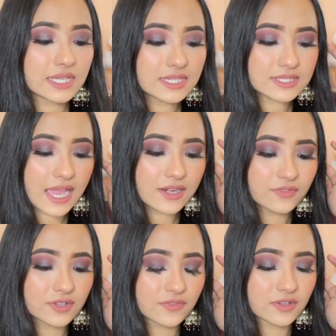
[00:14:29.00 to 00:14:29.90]
It's kind
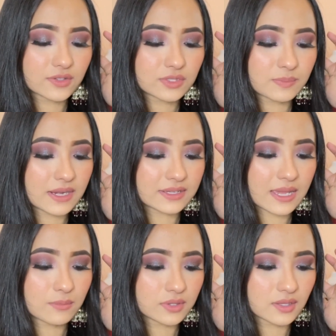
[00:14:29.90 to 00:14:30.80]
of difficult to spend
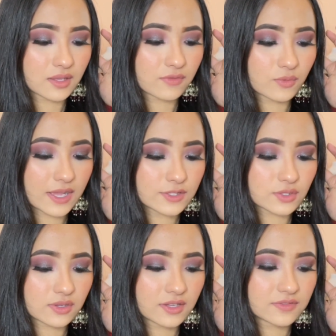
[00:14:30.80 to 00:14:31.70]
time with your loved ones
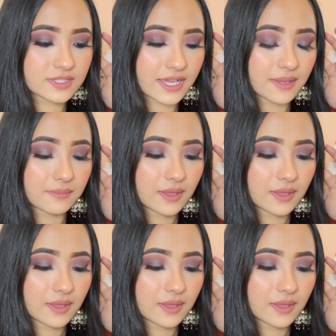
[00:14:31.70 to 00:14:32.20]
or give time.